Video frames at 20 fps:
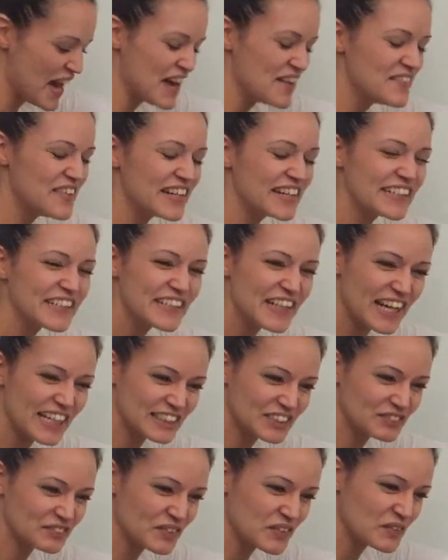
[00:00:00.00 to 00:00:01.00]
I'm at a
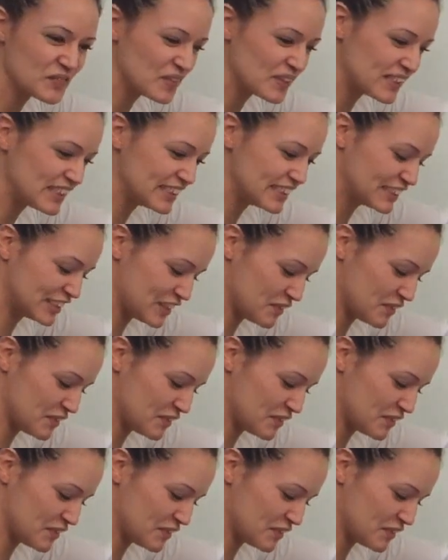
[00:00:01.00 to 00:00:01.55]
loss for words.